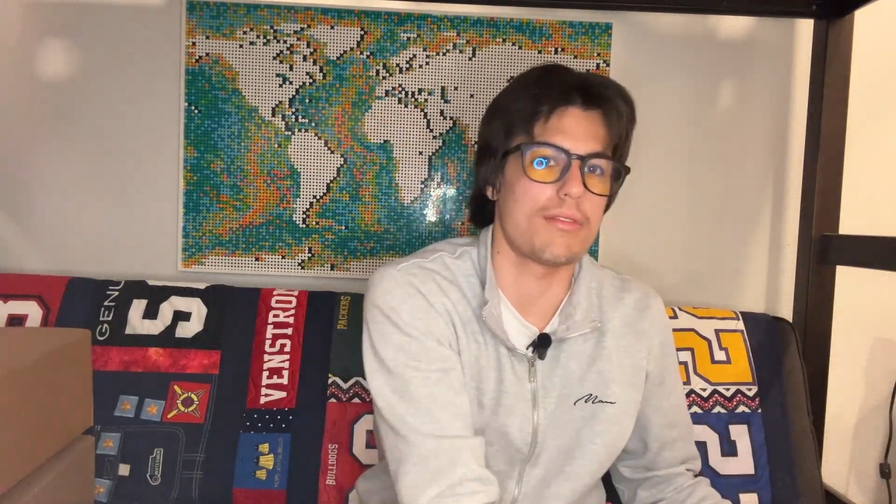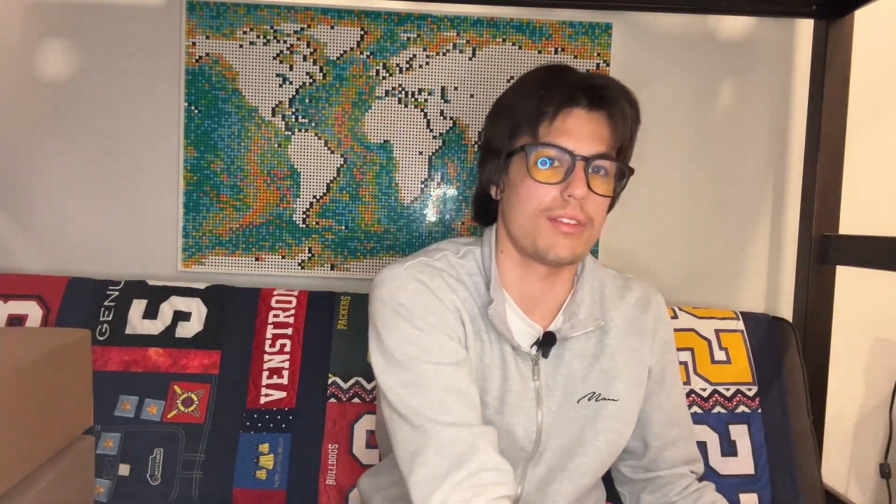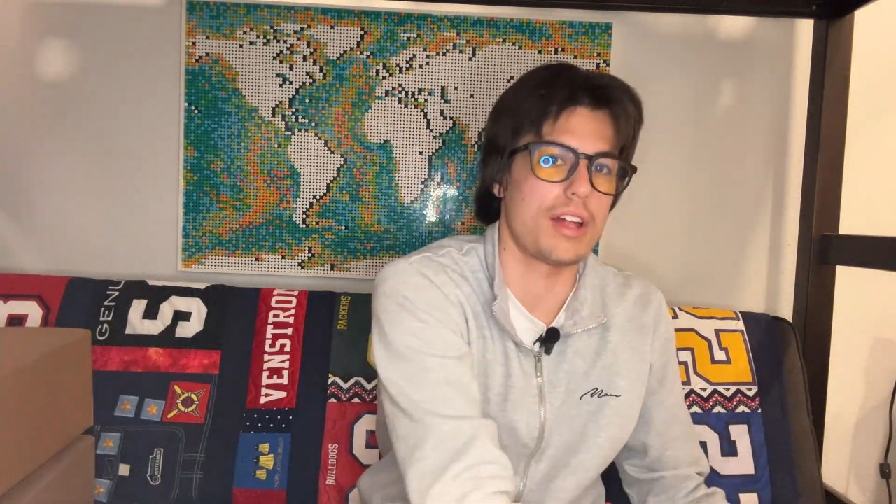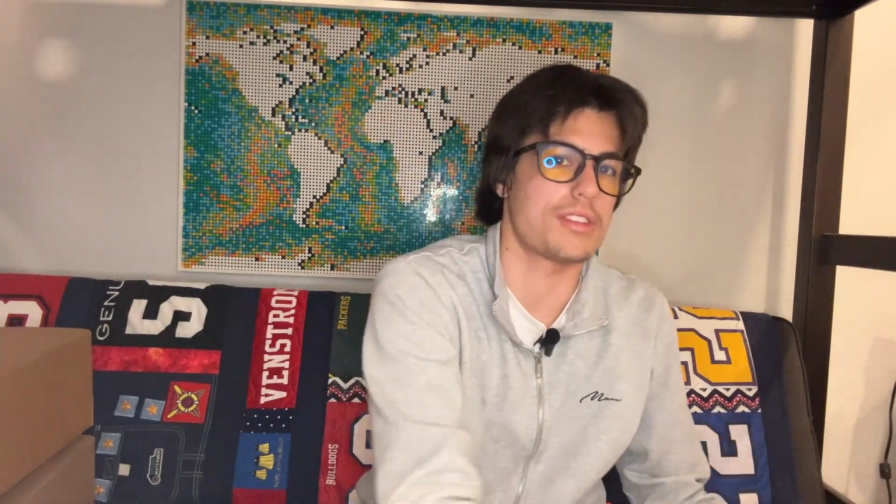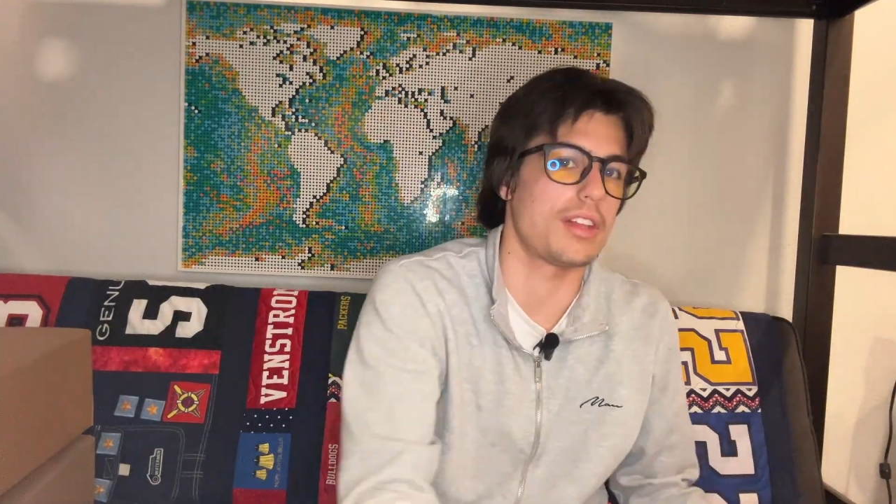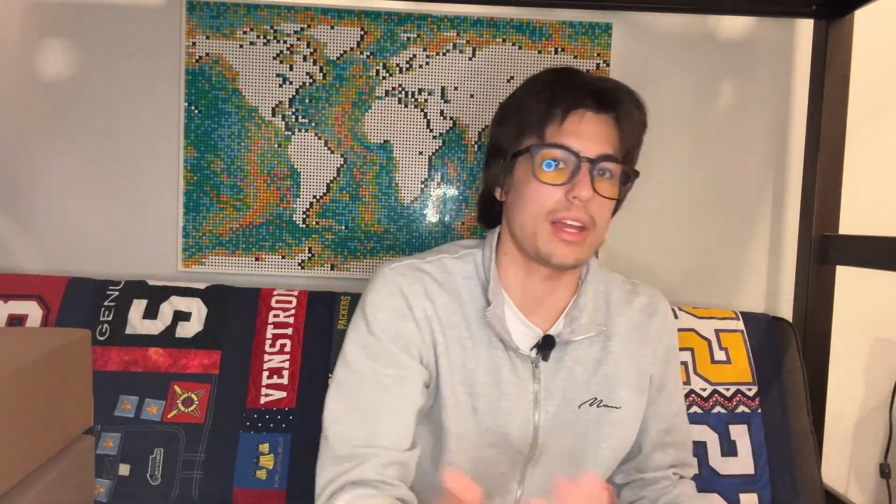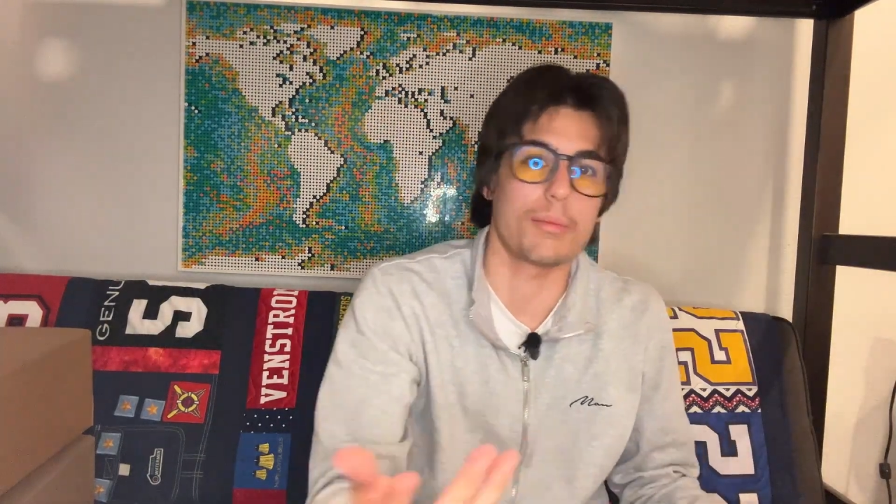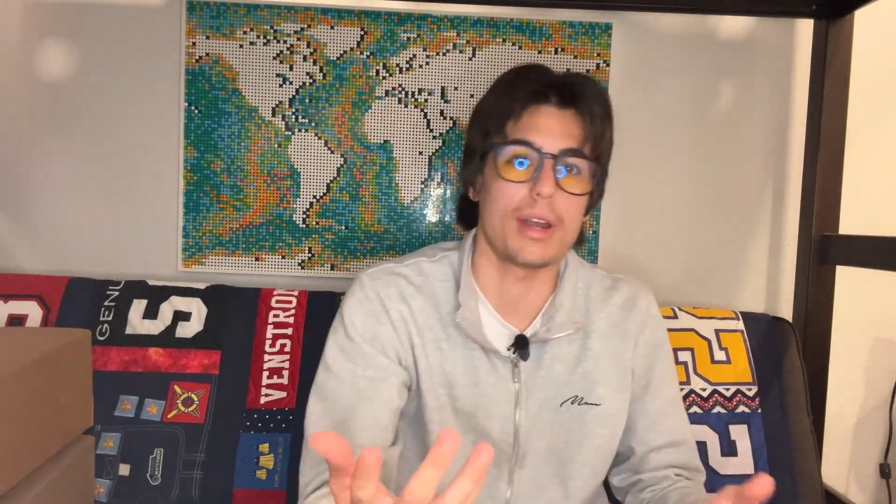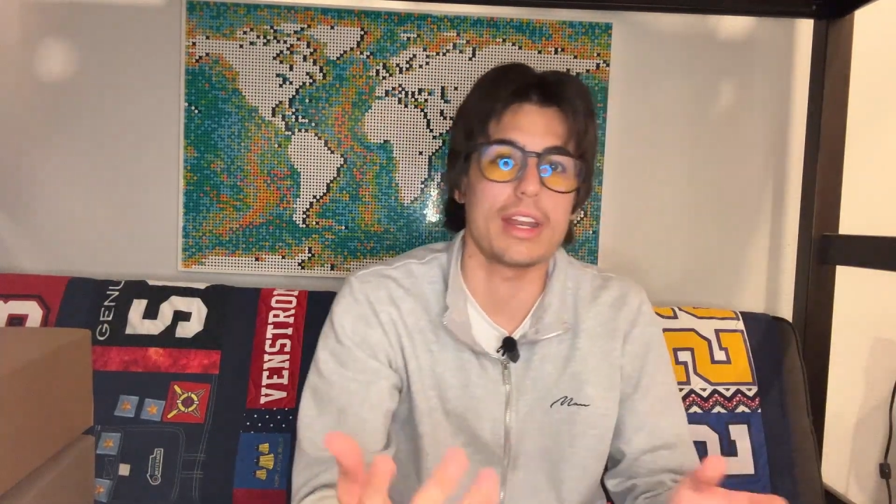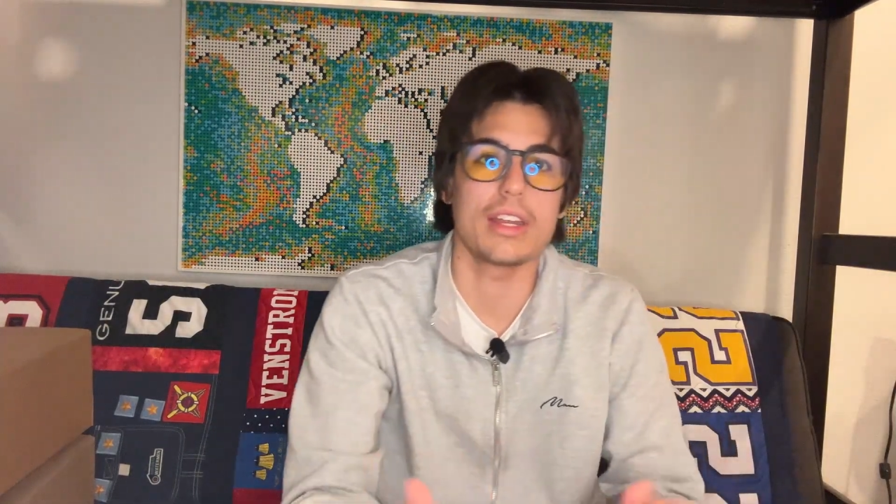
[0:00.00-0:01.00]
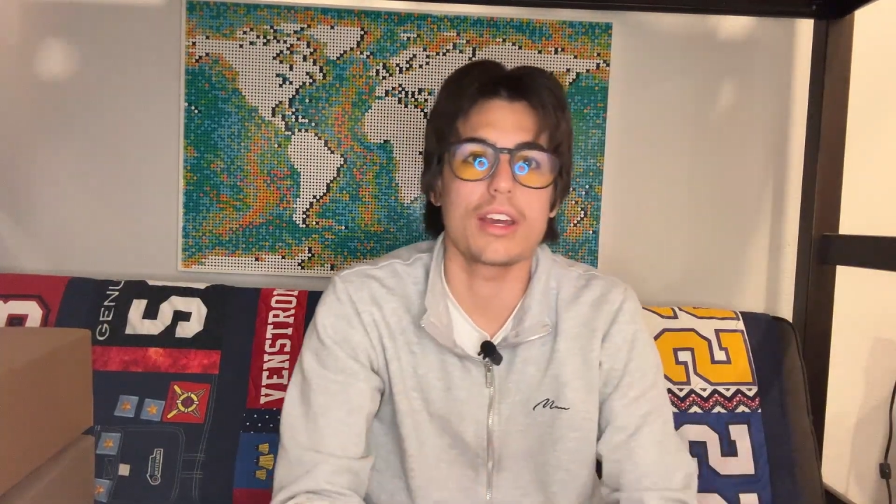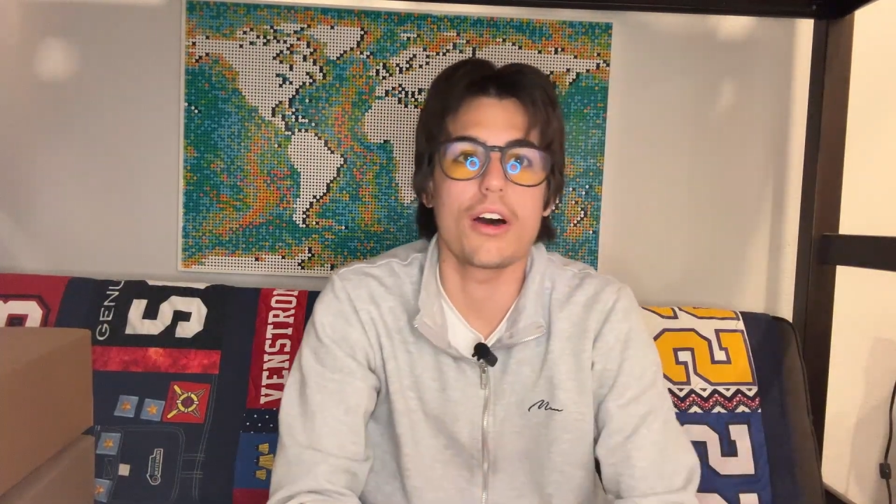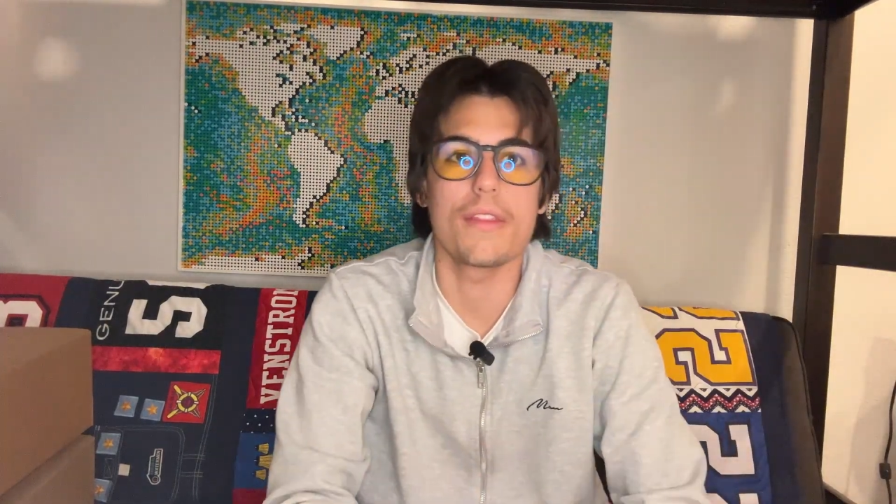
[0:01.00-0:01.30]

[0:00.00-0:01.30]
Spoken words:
lots of like branding on